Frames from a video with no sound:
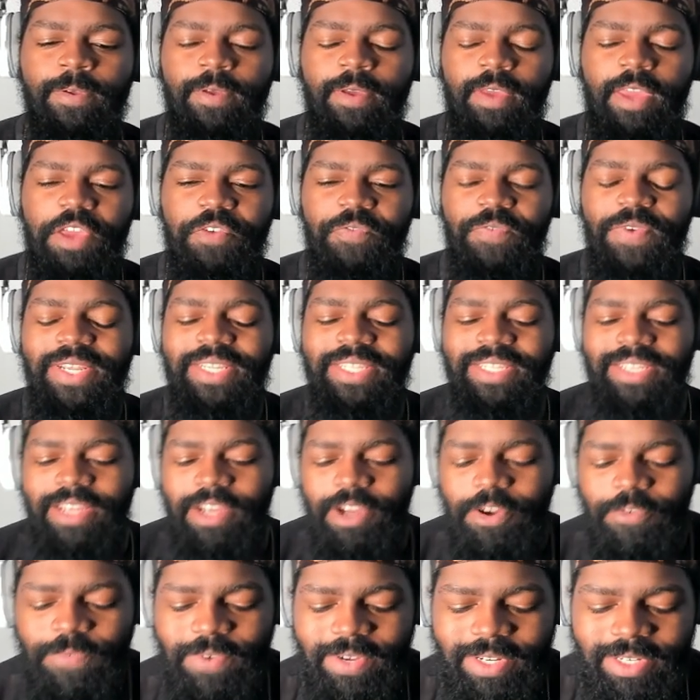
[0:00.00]
If it's
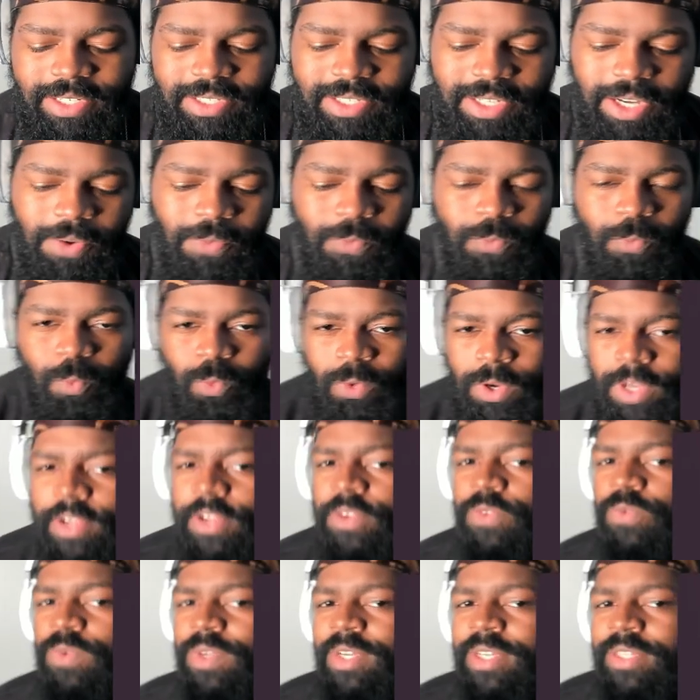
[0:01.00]
for some
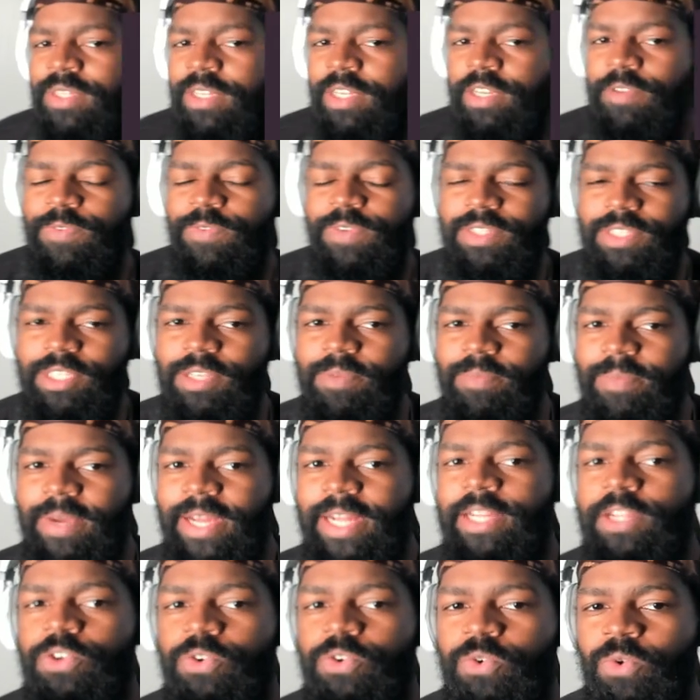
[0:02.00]
weird reason, if it's
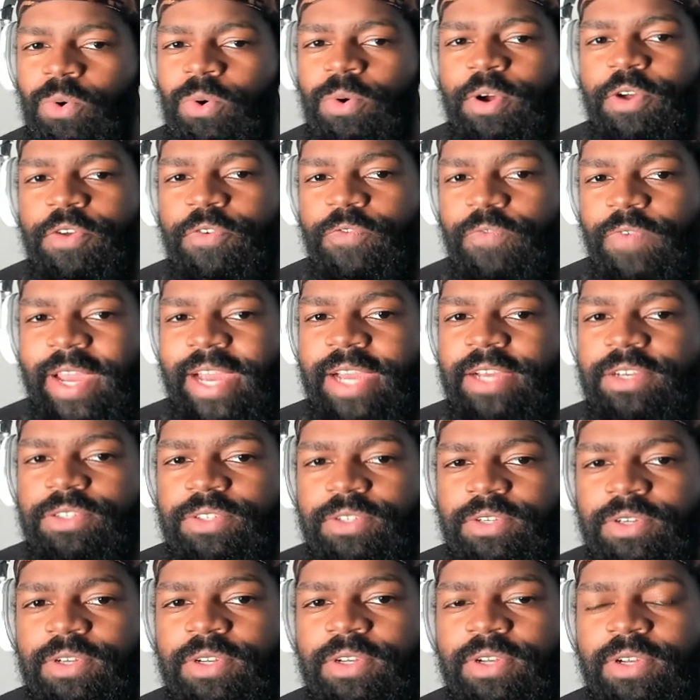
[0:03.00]
somebody growing
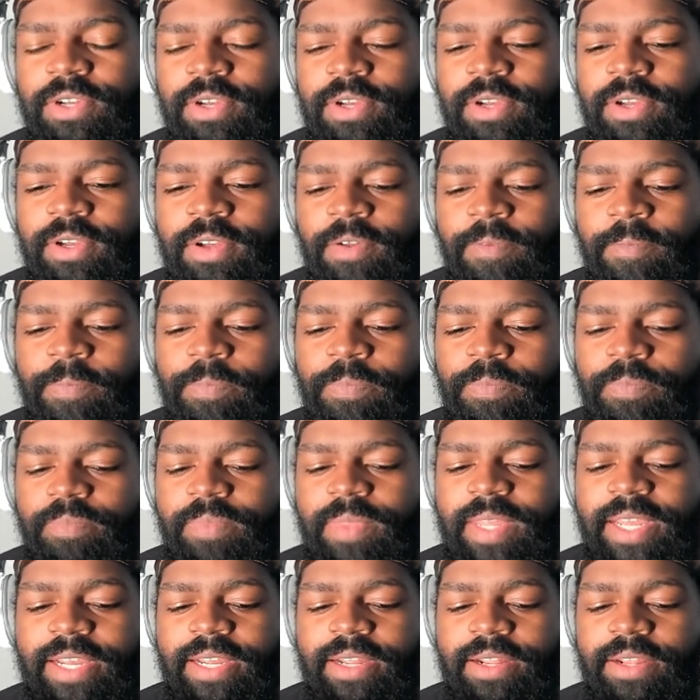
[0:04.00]
faster
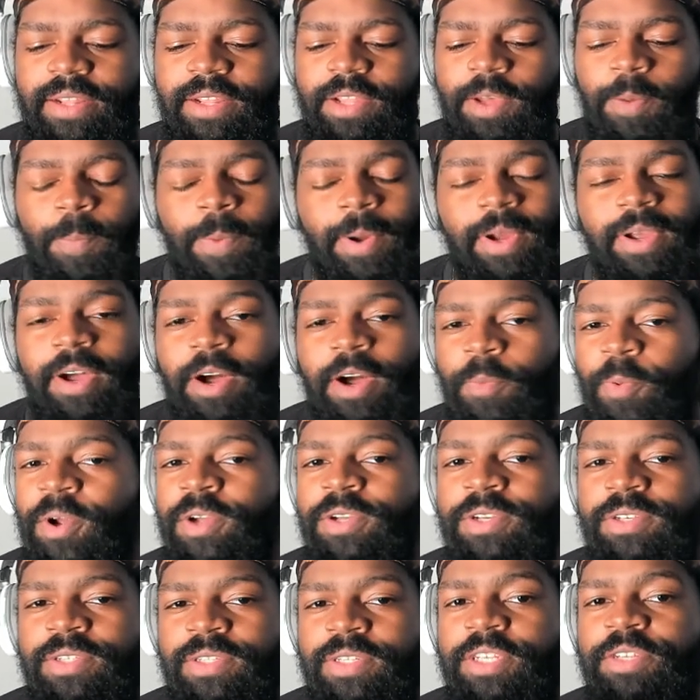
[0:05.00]
than the per a
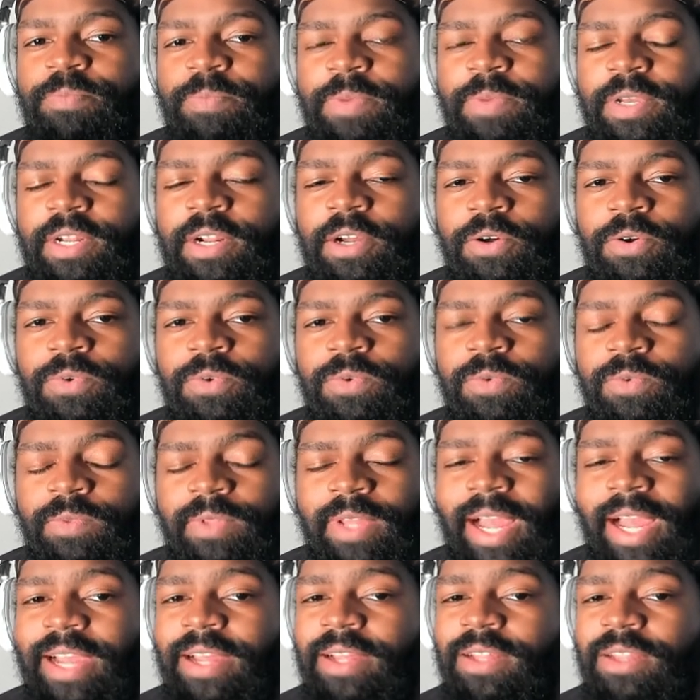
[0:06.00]
person that's been on
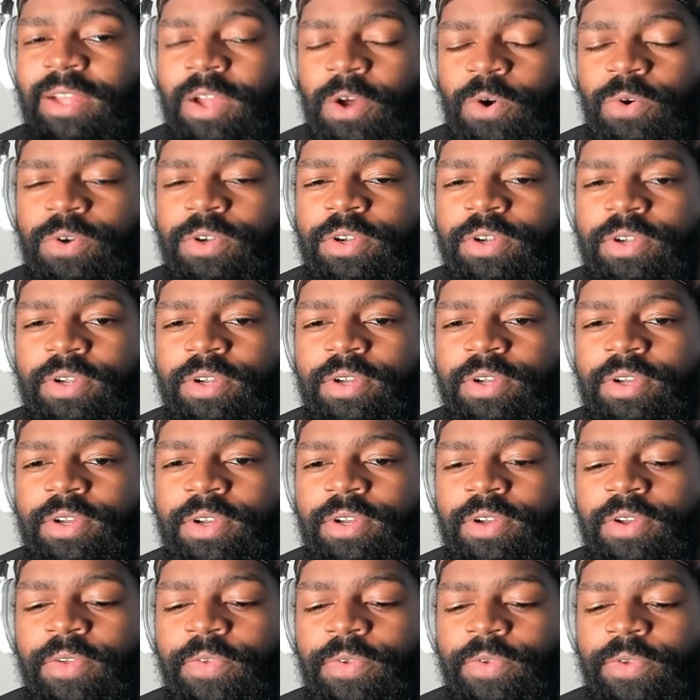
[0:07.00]
like longer,
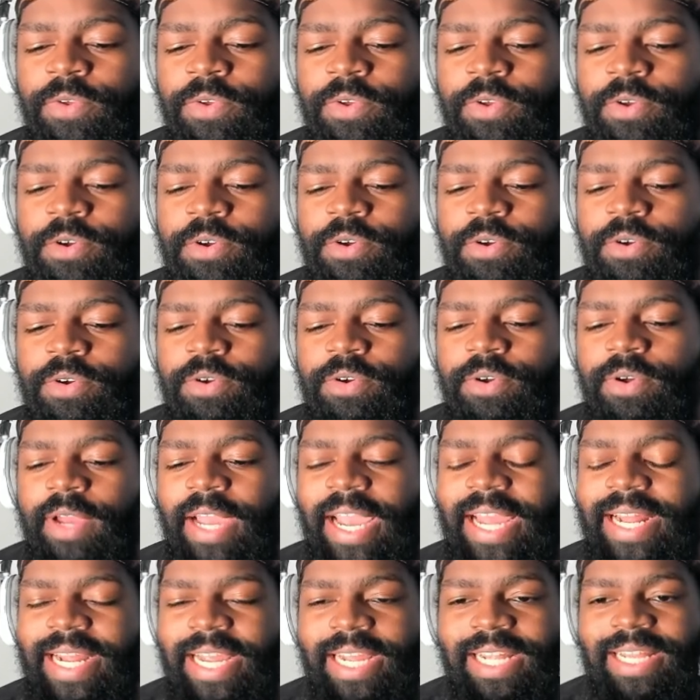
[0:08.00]

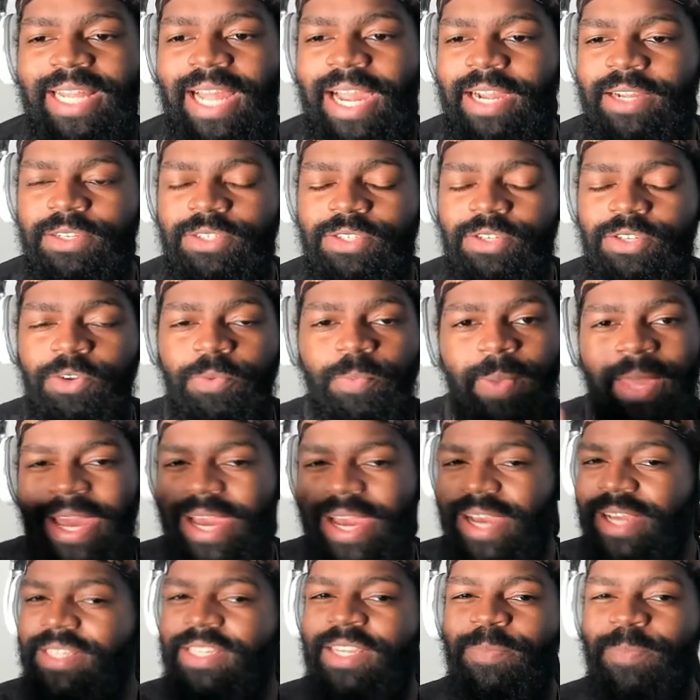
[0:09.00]
and they like
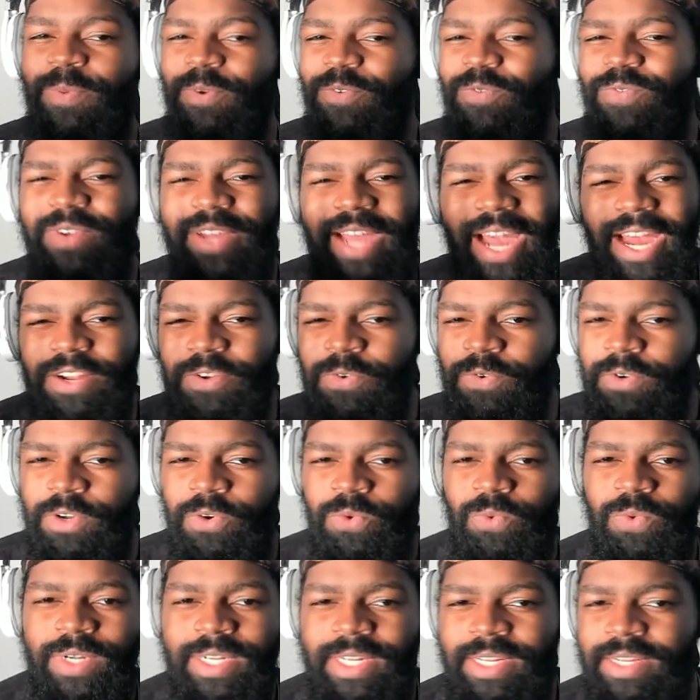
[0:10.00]
surpass that, for, I don't
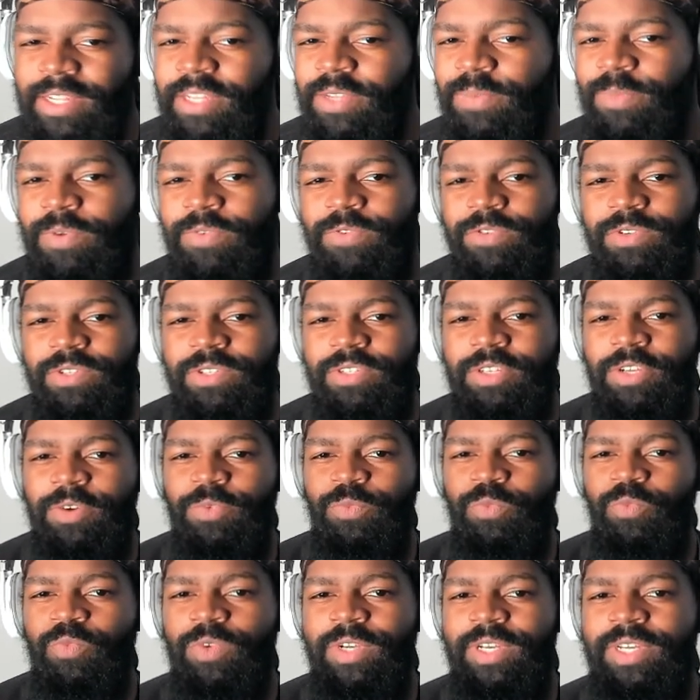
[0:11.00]
know what it is, but for
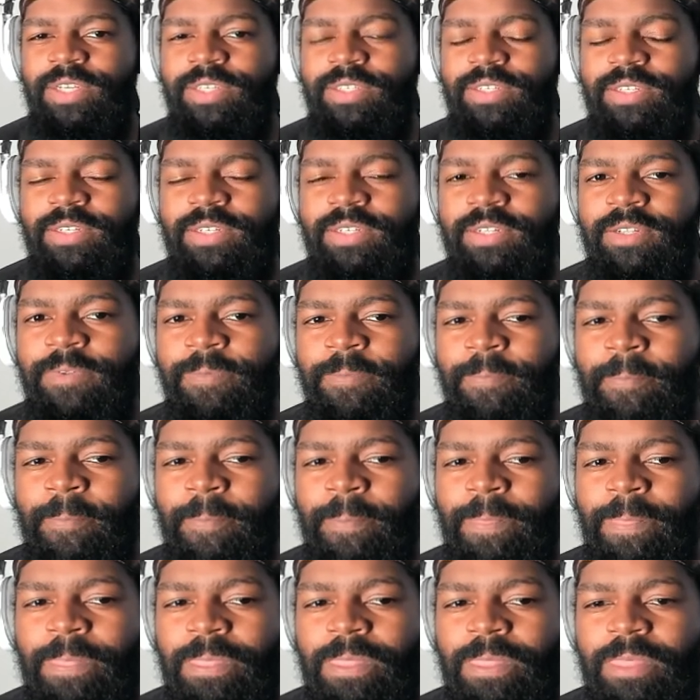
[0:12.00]
some reason,
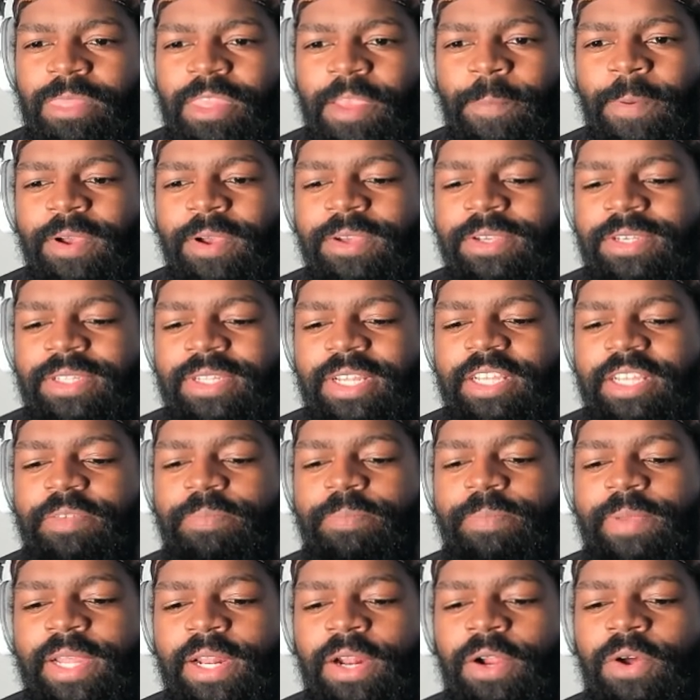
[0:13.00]
the person that's
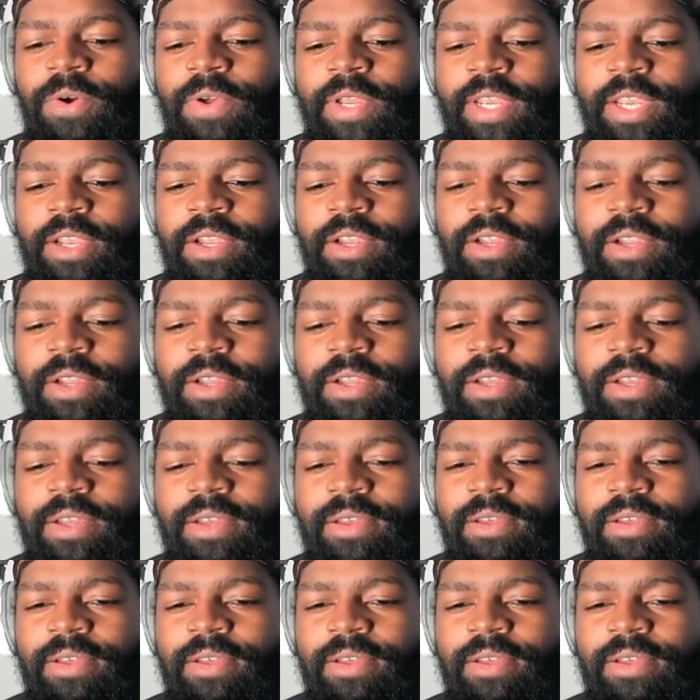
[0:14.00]
been on here,